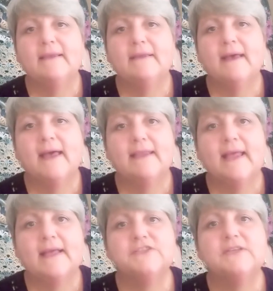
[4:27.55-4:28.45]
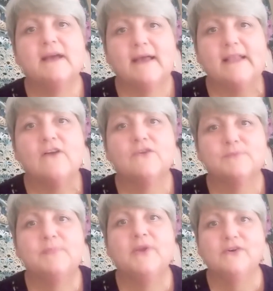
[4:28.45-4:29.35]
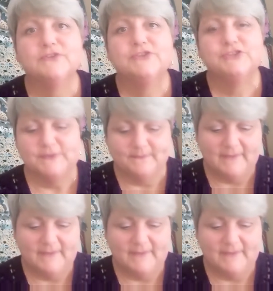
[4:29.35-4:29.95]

had actually I had carte blanche.